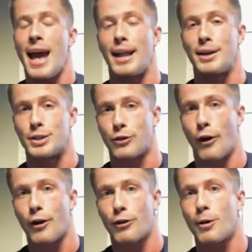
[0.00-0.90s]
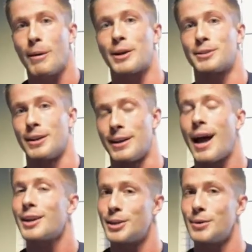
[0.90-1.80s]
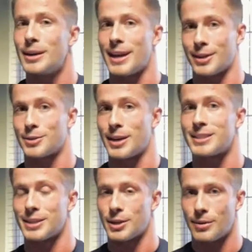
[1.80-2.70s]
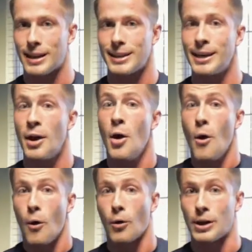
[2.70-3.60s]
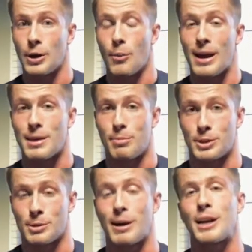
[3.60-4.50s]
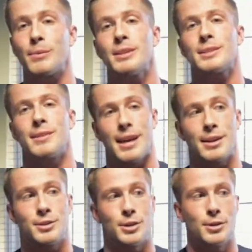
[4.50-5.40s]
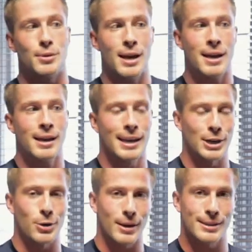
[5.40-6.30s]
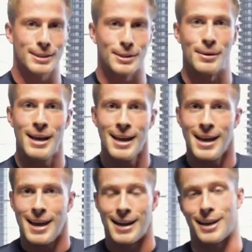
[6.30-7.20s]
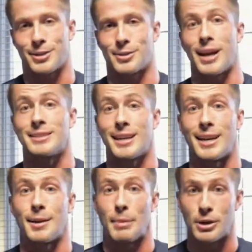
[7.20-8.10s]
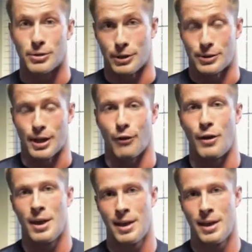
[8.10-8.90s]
And it is far, far better to not do an exercise incorrectly or in a way that puts your body at risk than to incorrectly do an exercise and end up injuring yourself.